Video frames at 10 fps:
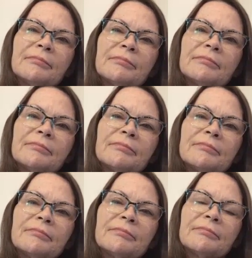
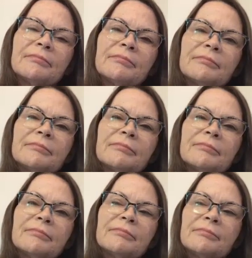
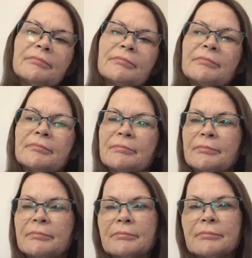
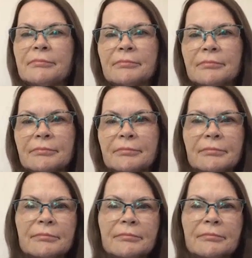
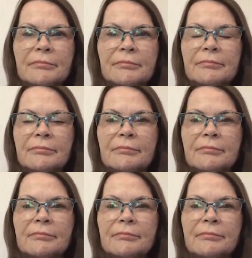
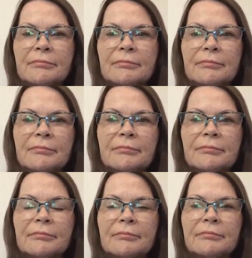
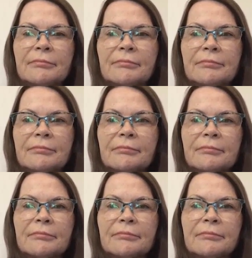
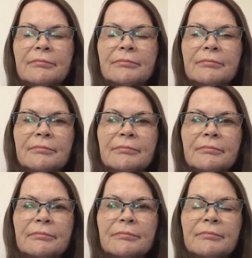
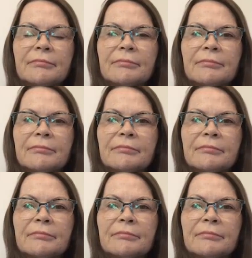The person shown says nothing.